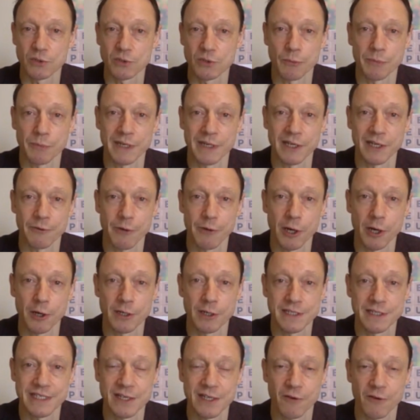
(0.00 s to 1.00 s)
will be your own
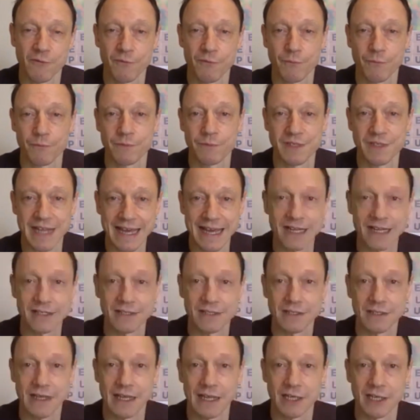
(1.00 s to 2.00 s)
self-doubt
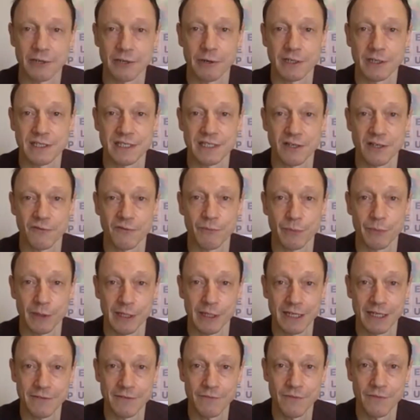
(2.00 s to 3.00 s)
and your own
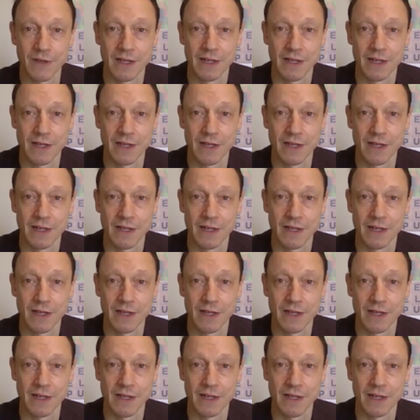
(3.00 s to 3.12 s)
self-belief